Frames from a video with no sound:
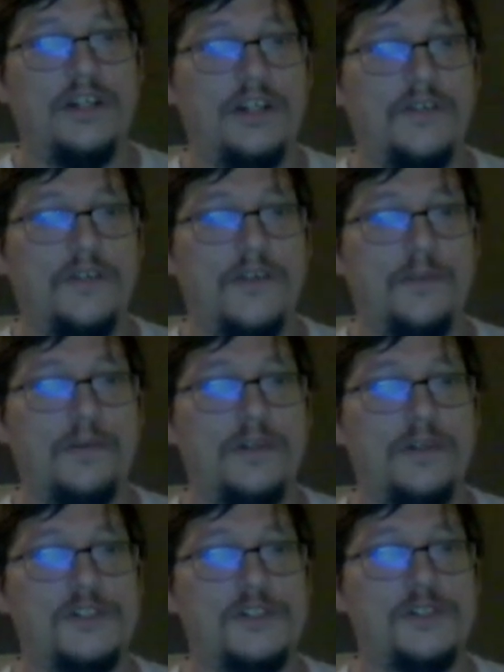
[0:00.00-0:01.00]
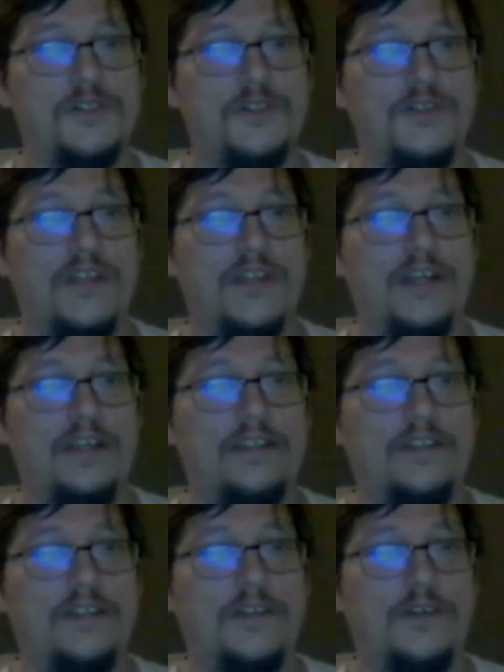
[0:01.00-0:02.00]
They're pretty sure that
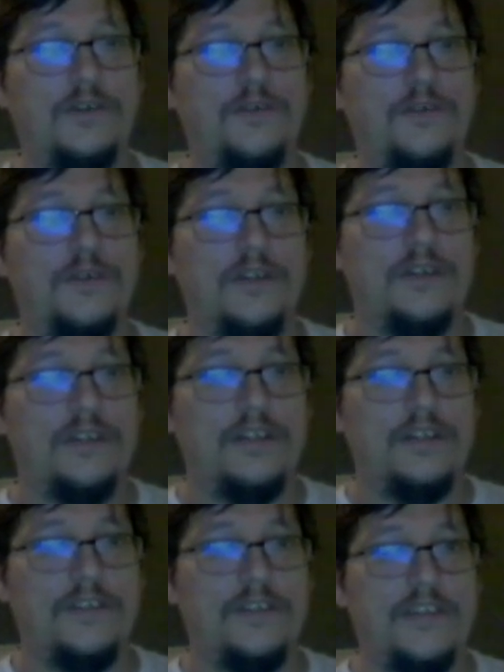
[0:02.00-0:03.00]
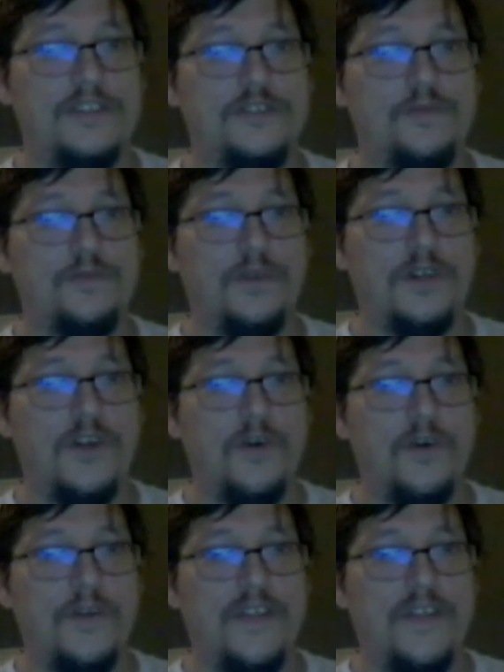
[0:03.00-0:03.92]
they just want to know what